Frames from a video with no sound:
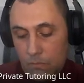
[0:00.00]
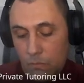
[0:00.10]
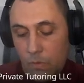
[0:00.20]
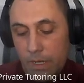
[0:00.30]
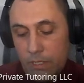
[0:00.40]

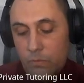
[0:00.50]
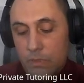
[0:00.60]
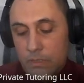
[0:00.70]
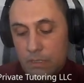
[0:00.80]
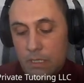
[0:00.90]
where you will
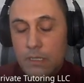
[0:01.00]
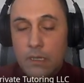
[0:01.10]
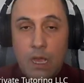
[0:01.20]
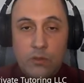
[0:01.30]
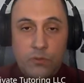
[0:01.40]
see all